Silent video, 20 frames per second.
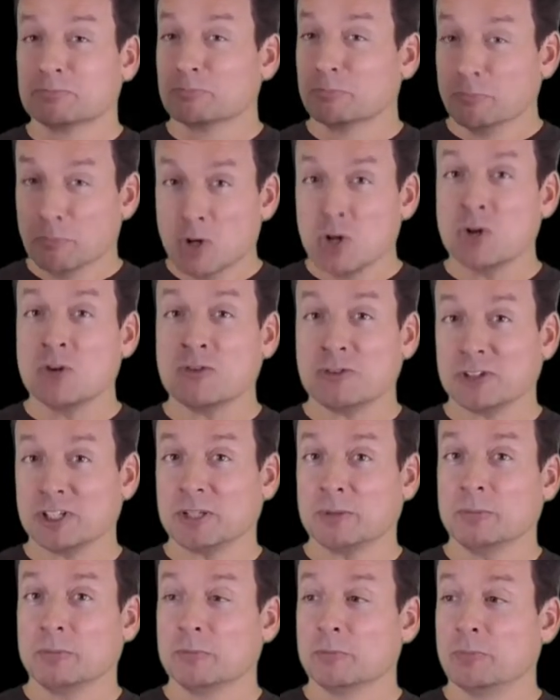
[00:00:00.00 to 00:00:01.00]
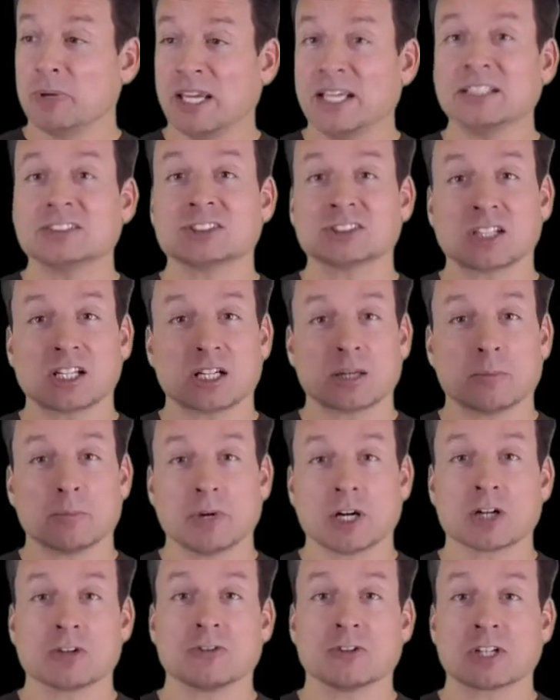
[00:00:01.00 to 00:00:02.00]
movie based on a
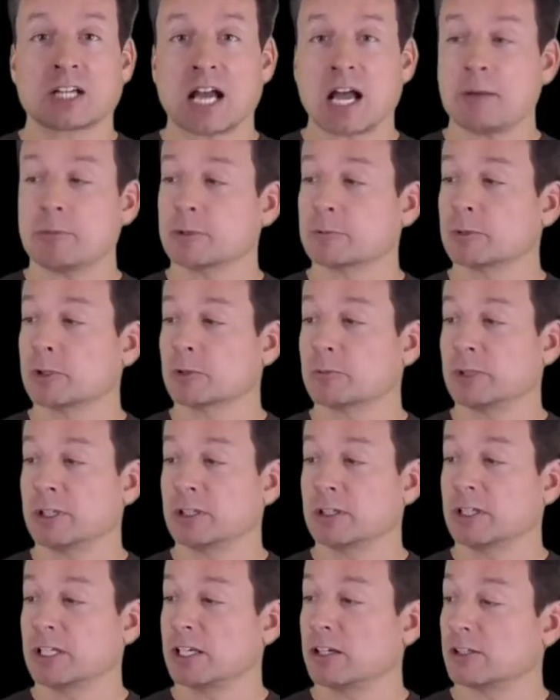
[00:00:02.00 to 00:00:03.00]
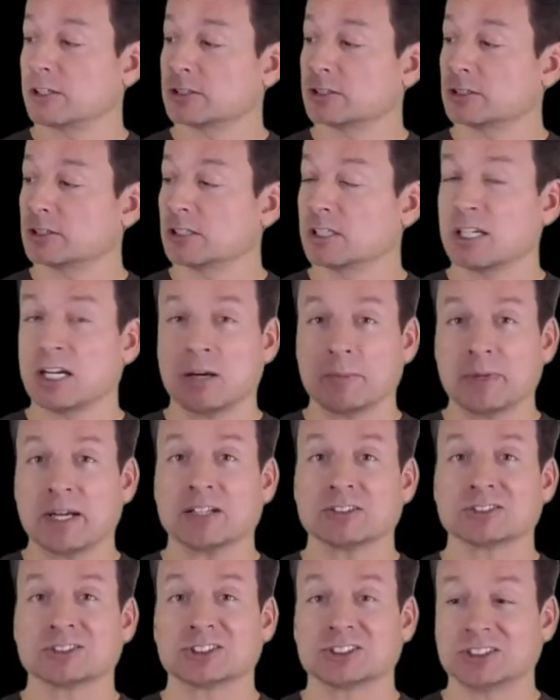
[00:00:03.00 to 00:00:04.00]
Marvel comic book character to come
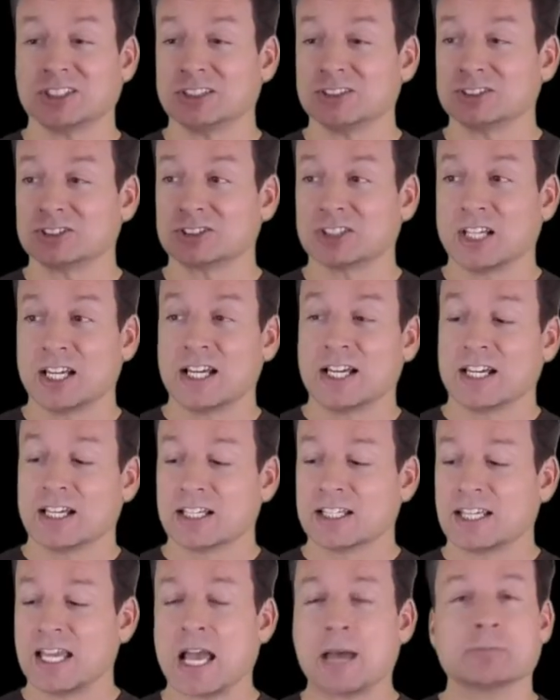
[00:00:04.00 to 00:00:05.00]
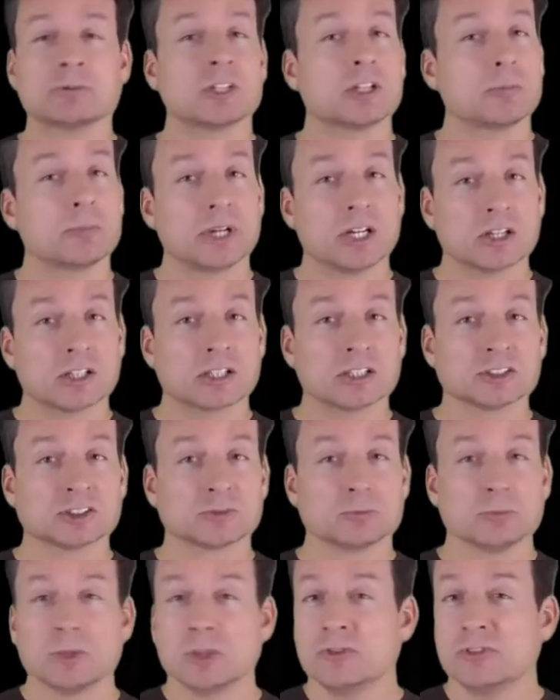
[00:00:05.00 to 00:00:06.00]
out since Captain
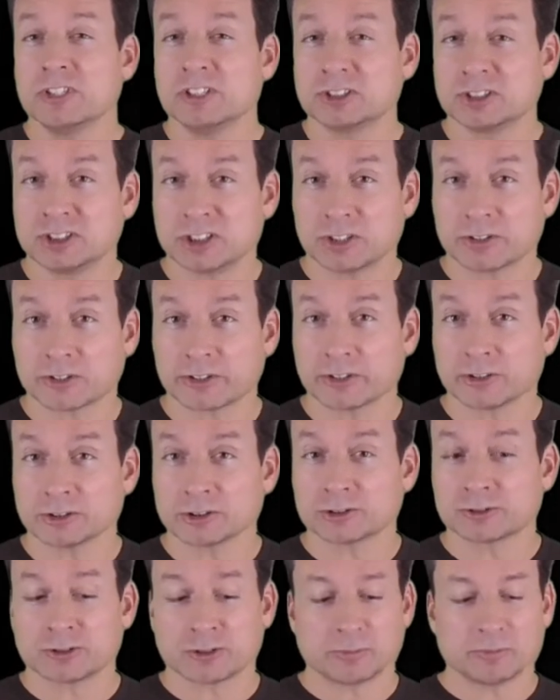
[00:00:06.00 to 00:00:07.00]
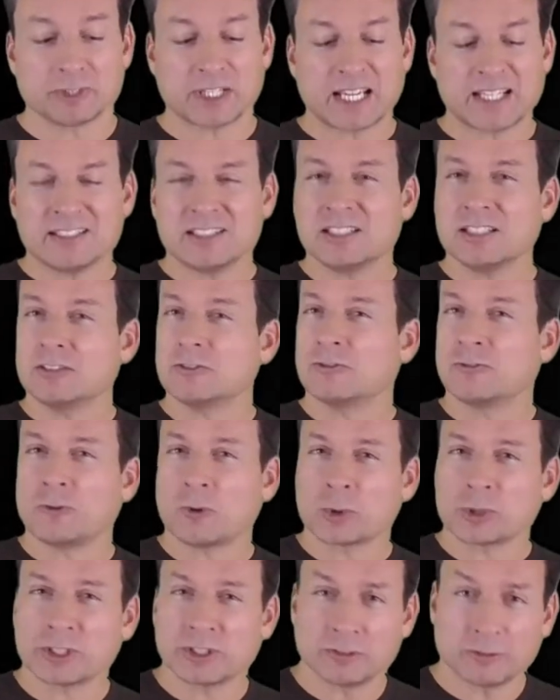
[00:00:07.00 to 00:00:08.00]
America's movie serials from
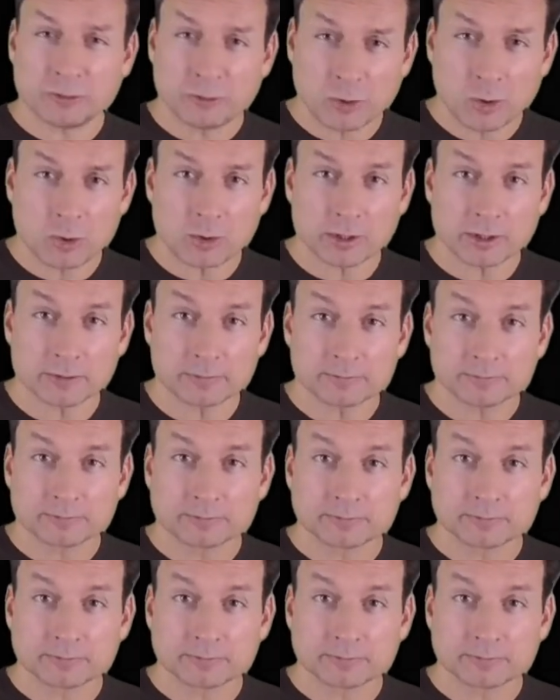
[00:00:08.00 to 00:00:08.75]
1944.